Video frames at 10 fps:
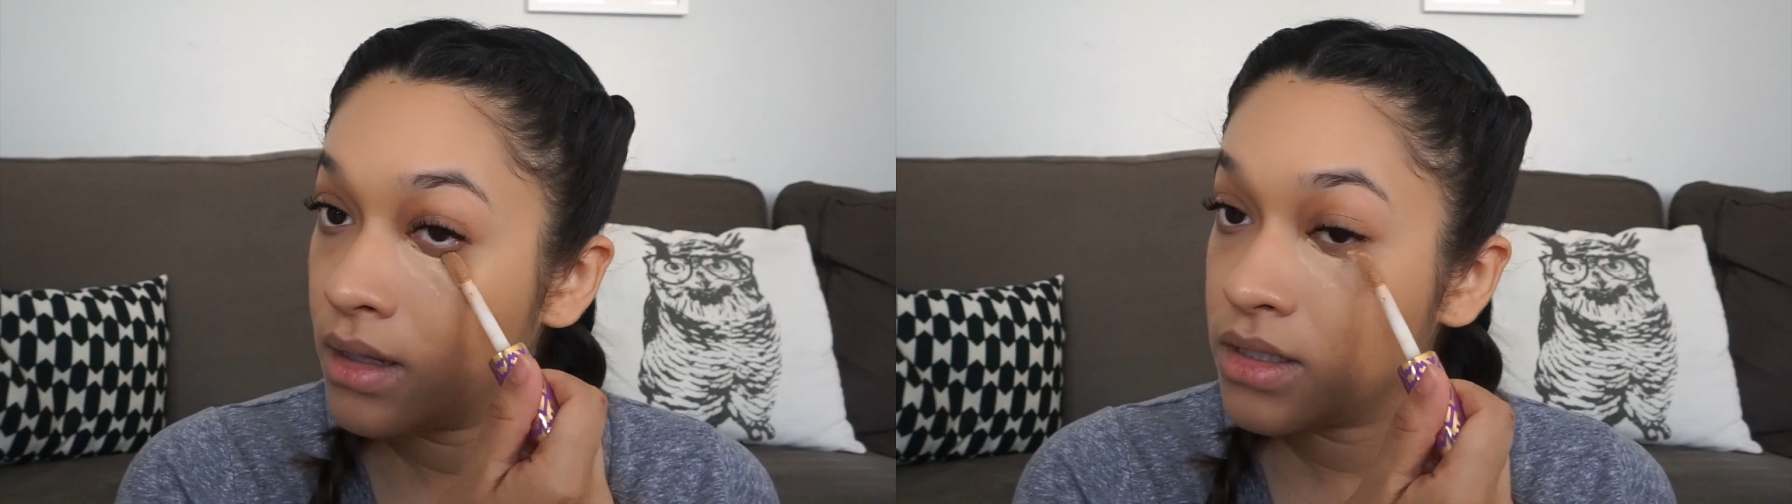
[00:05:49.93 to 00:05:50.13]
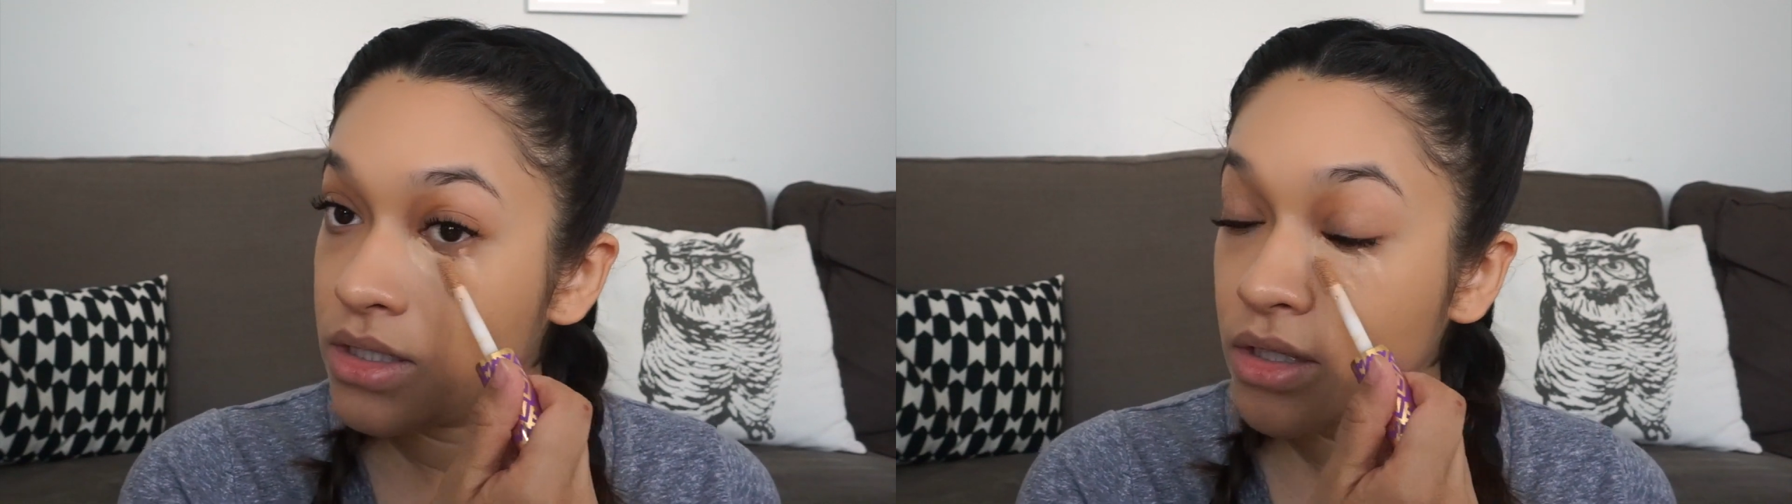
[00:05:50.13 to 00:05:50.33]

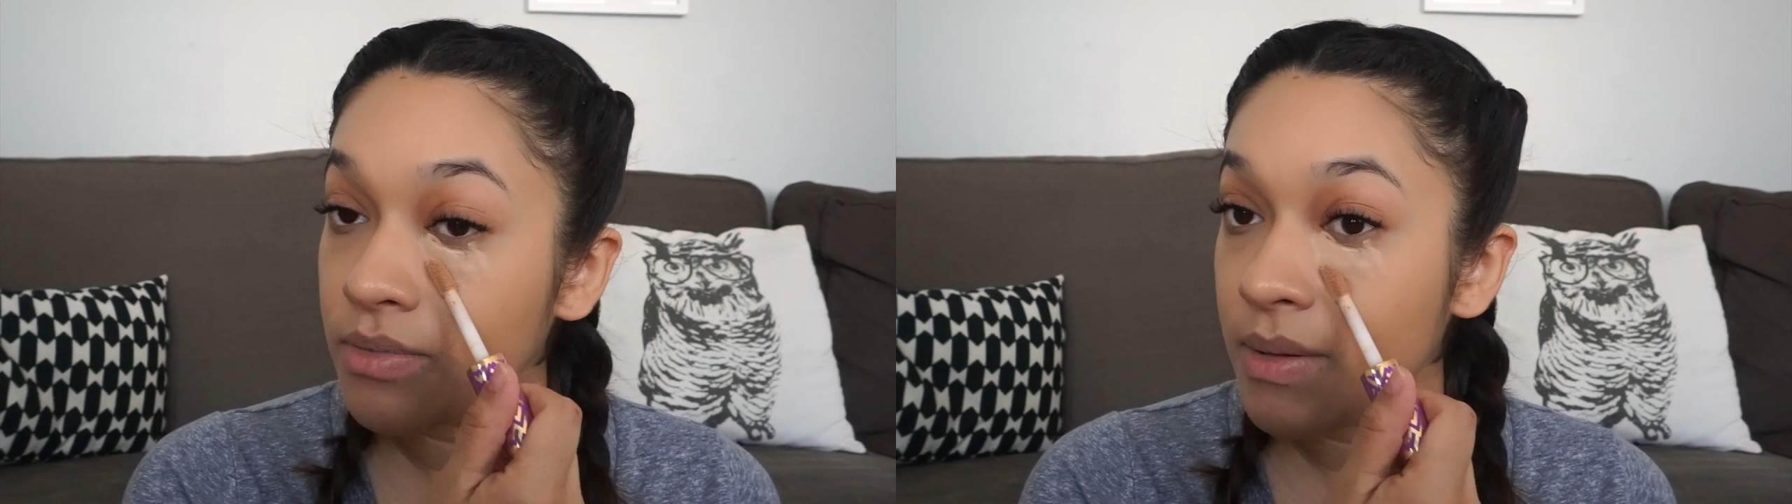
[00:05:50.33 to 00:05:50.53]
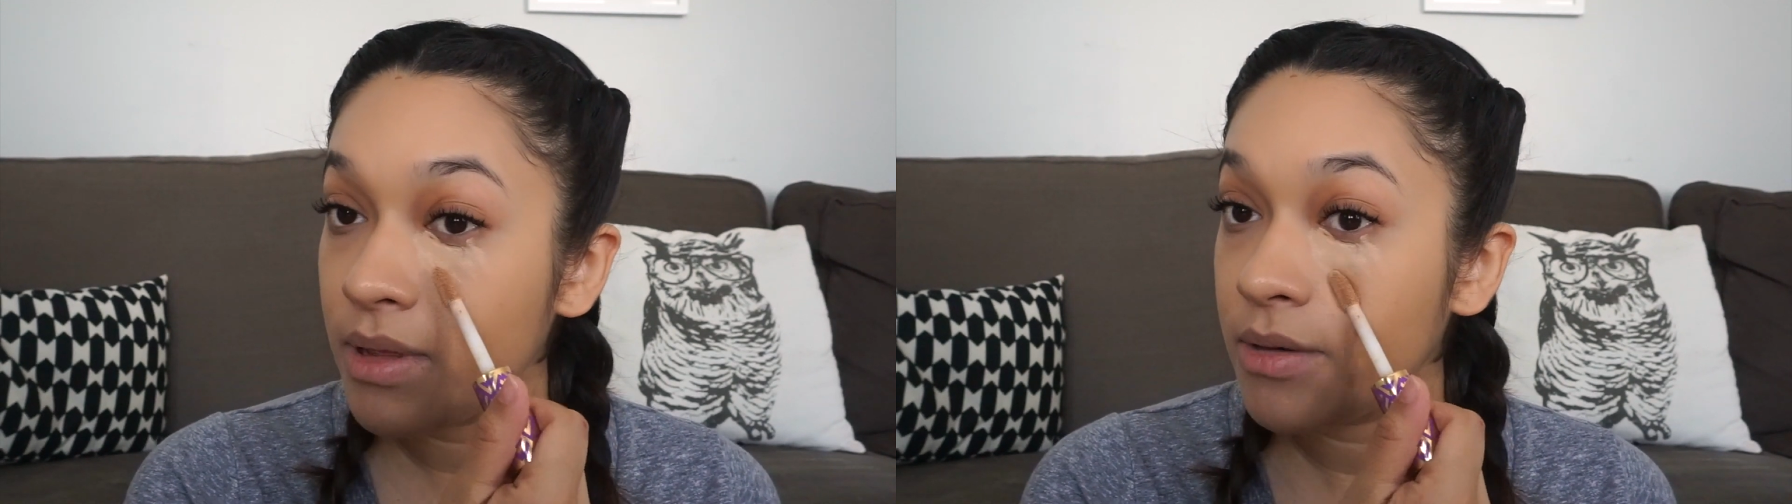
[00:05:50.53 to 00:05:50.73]
she took
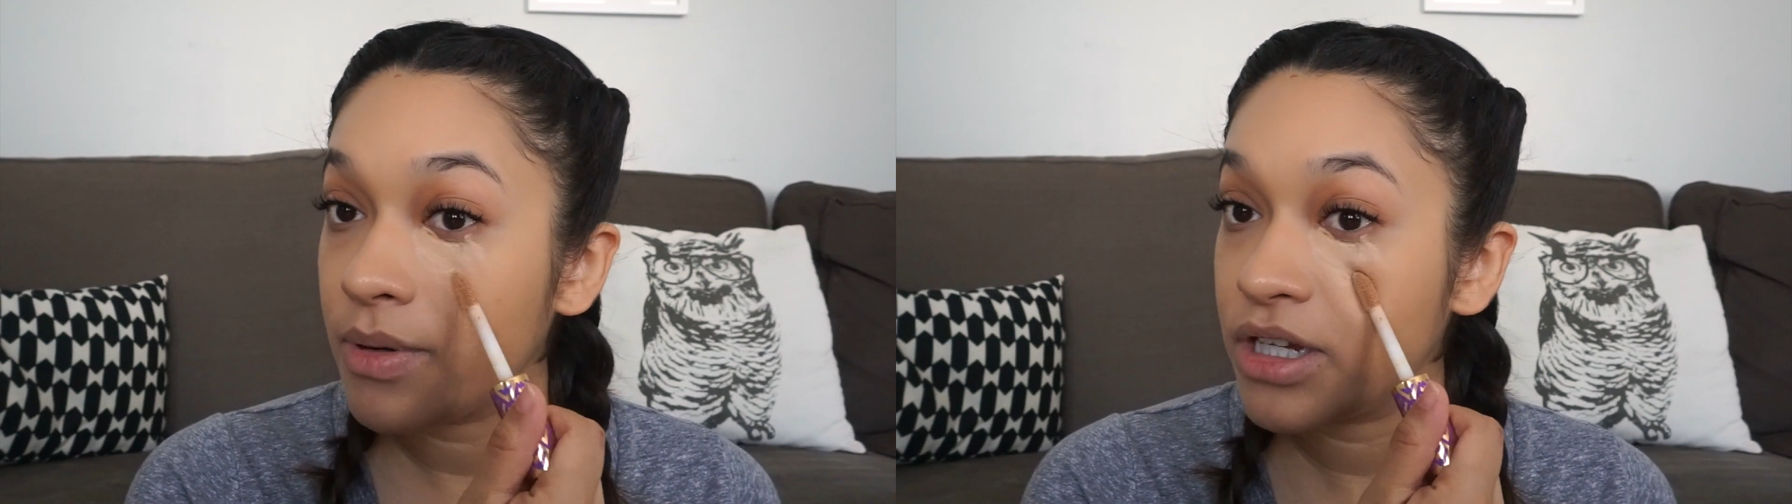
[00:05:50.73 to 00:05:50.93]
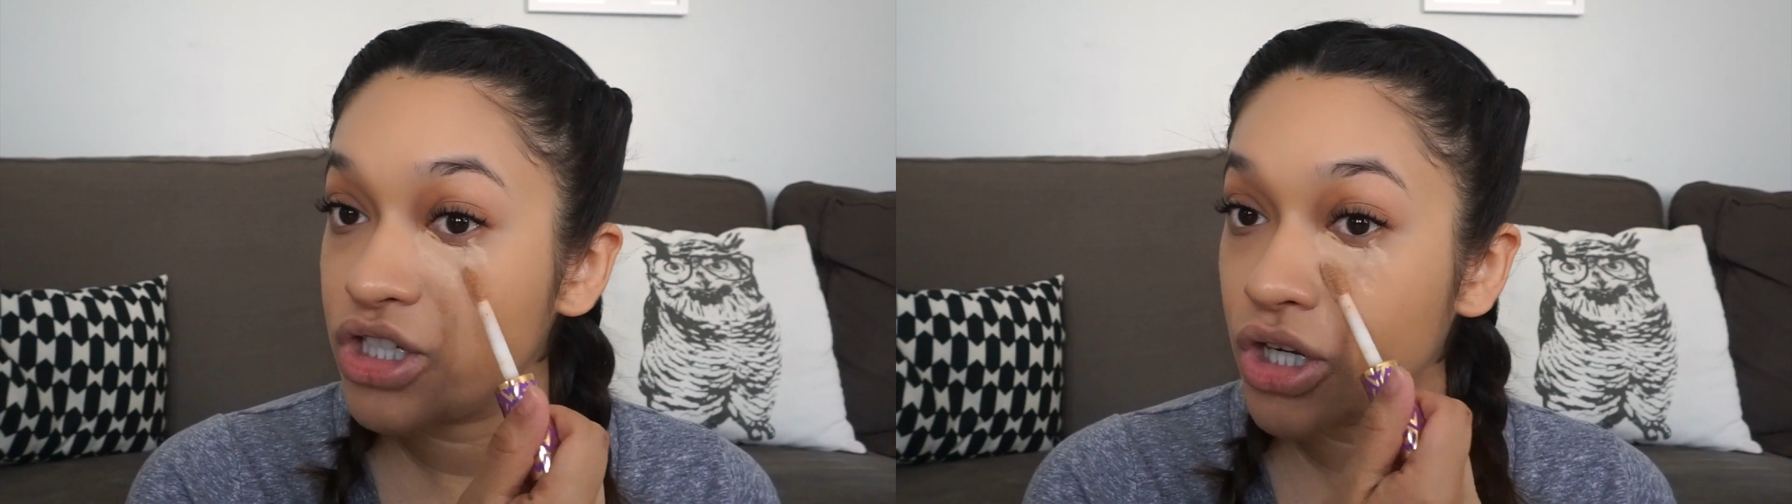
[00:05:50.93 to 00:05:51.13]
my blood
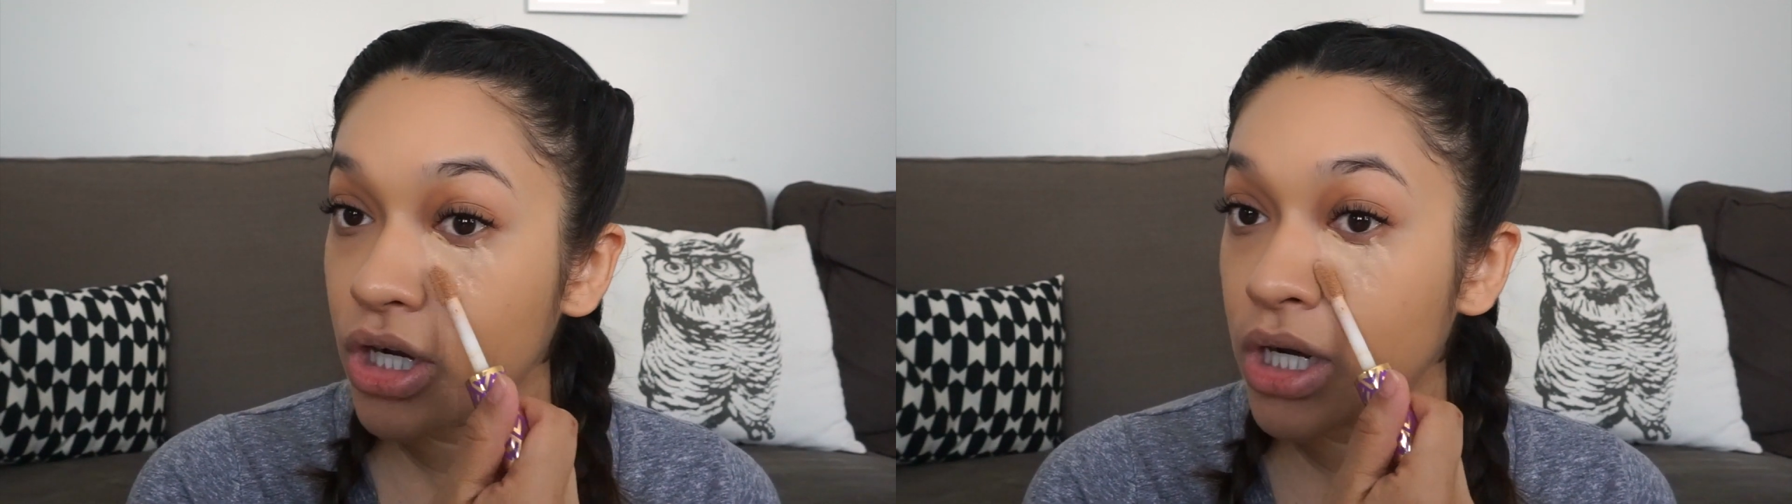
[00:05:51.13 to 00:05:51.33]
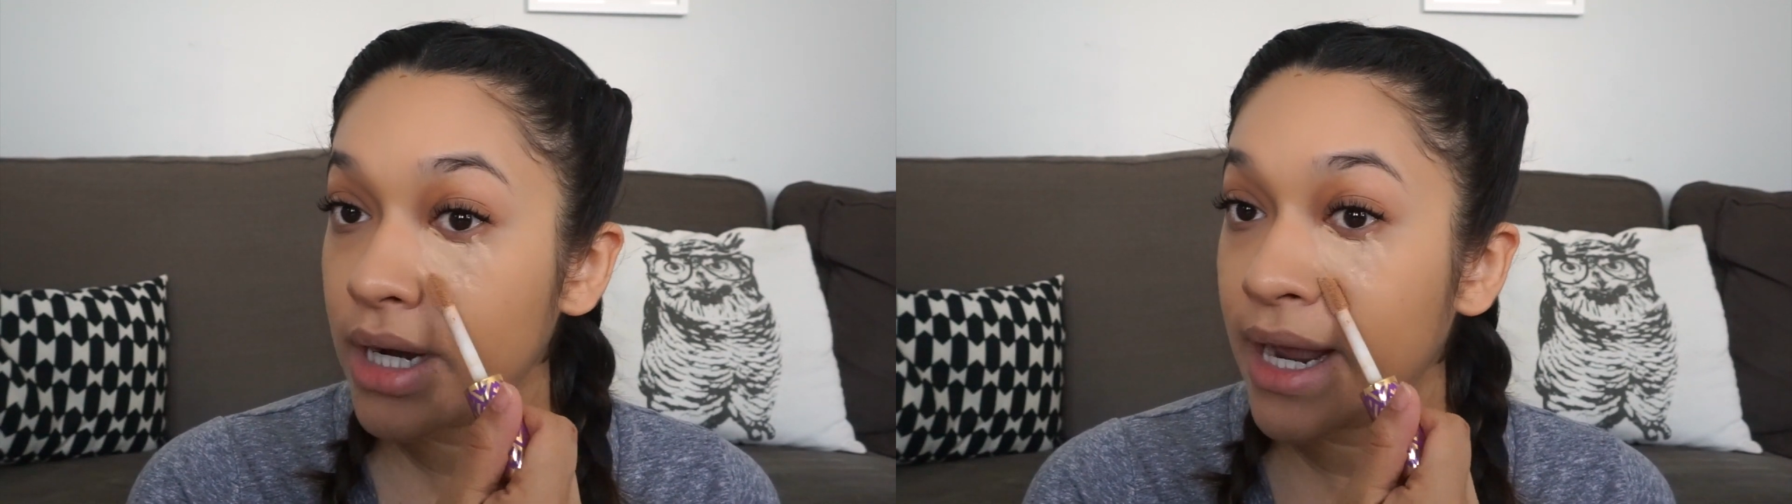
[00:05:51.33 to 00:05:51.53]

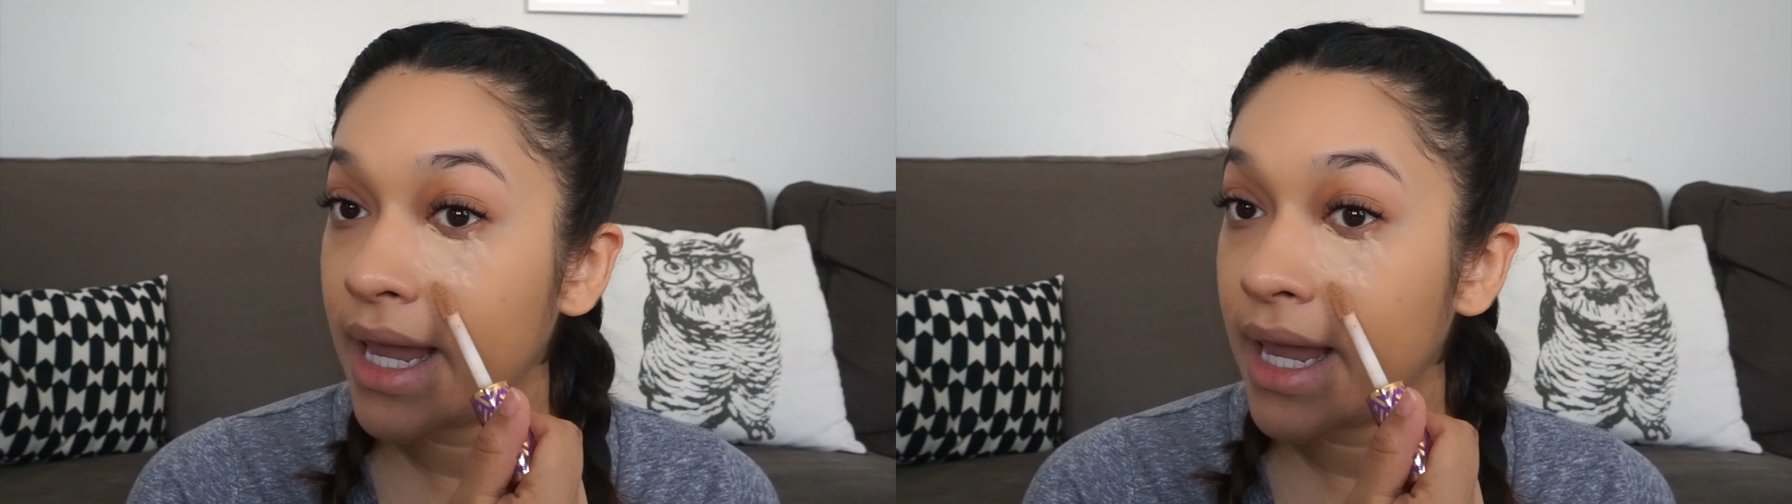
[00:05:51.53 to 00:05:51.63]
pressure,